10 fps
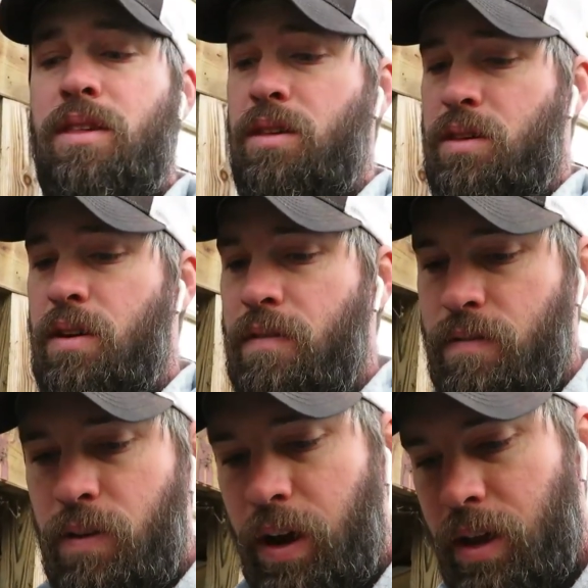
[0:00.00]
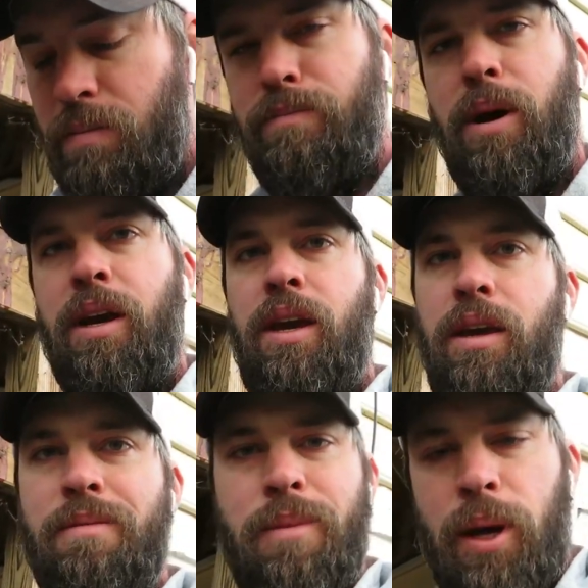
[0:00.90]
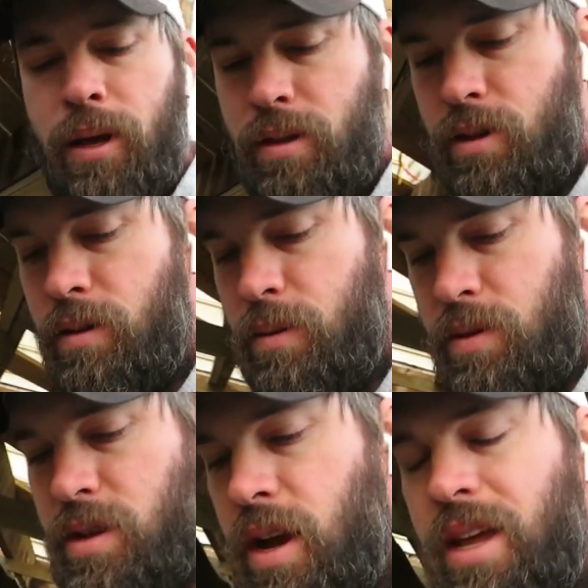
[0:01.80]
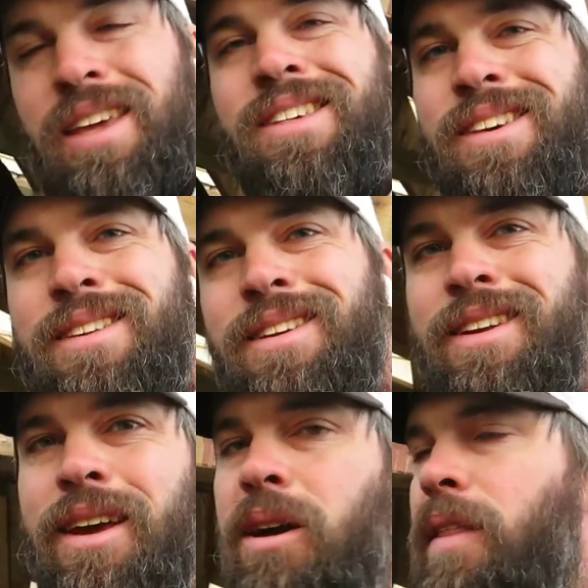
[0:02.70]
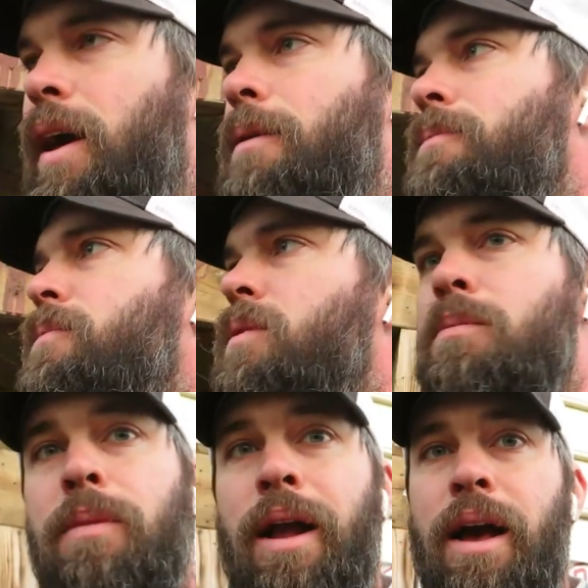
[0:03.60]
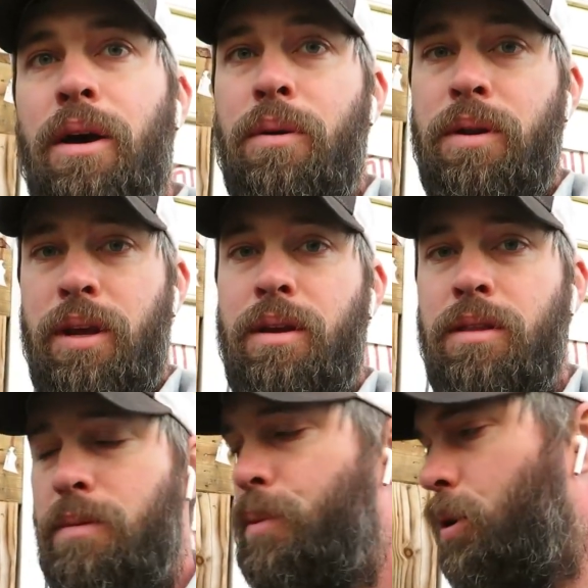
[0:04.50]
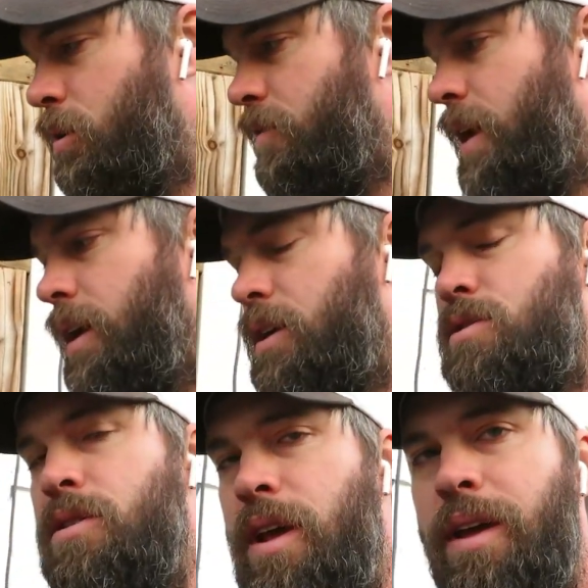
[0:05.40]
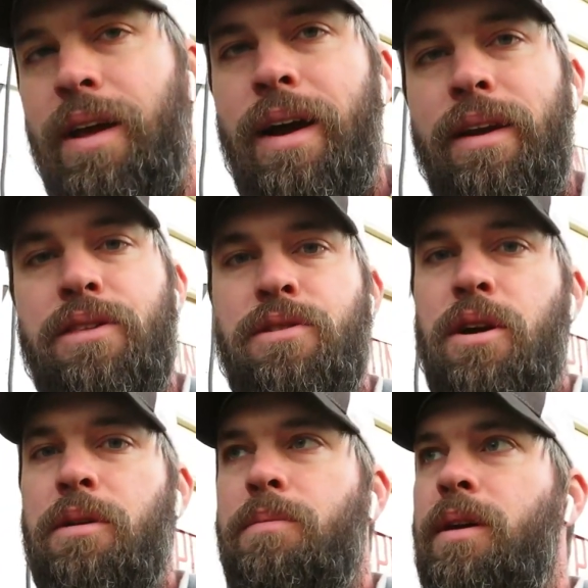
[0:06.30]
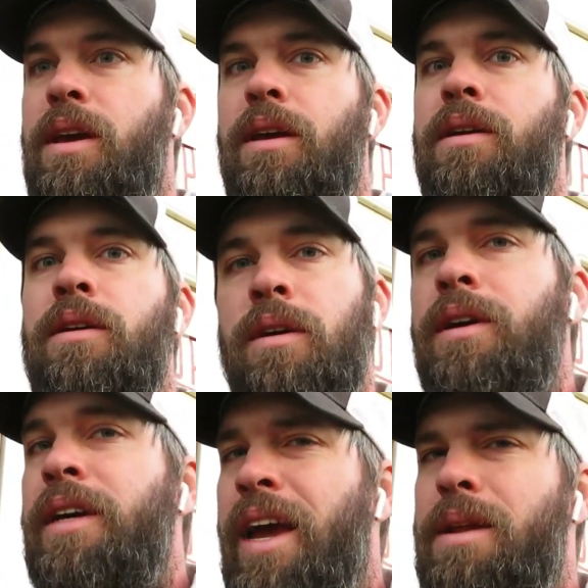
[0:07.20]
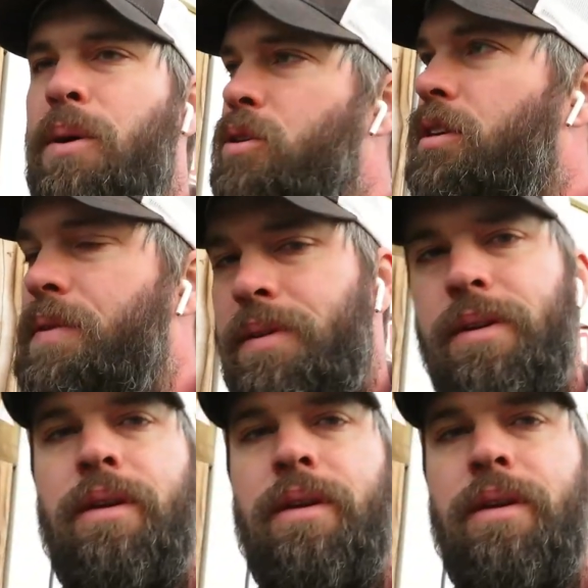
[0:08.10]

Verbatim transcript: this is freaking mucky mud so it was not easy to dig all that my guy Owen did the bulk of that yesterday I got it started but he he did most of it